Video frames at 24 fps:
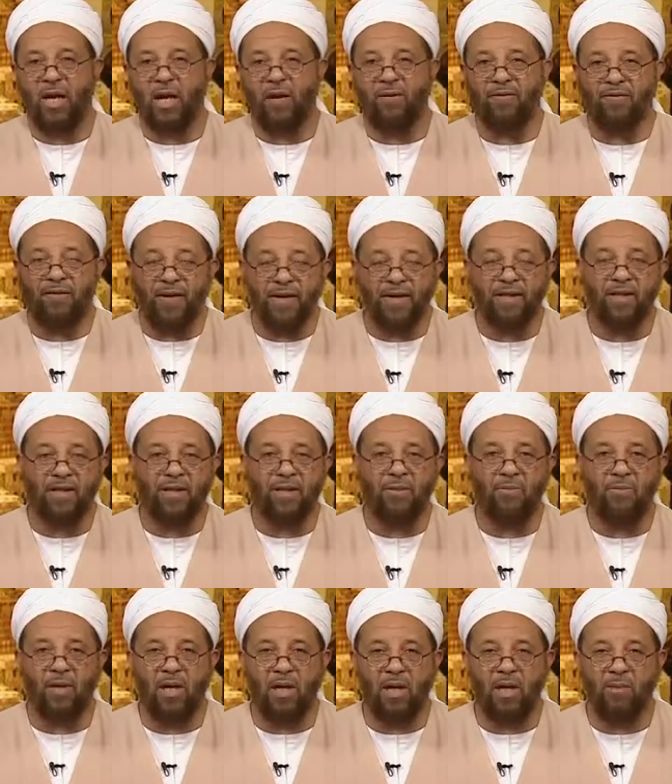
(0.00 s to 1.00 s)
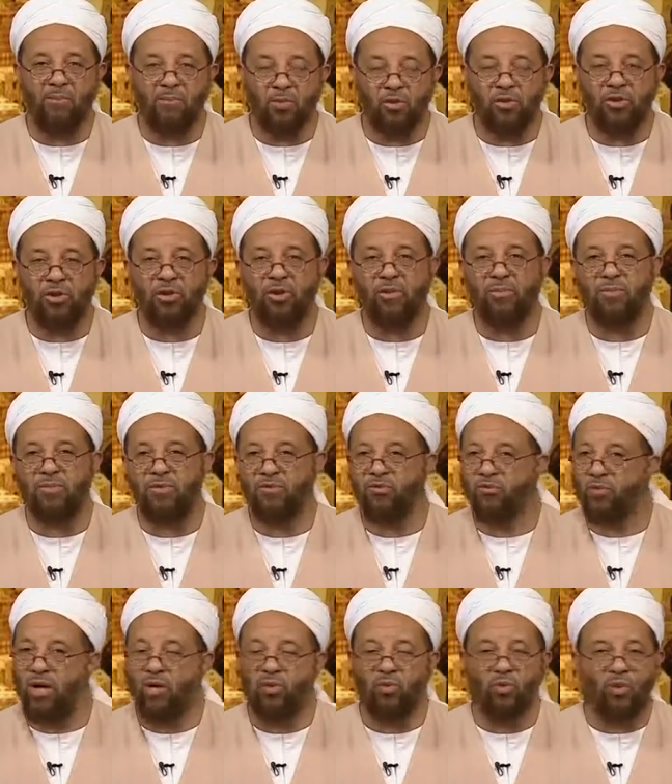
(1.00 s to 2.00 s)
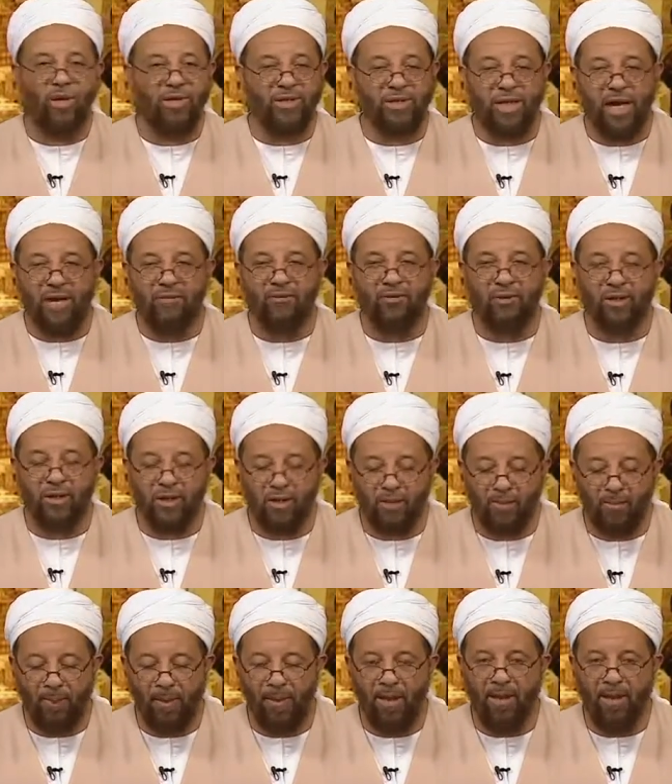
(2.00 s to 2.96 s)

affected uh, Muslims throughout West Africa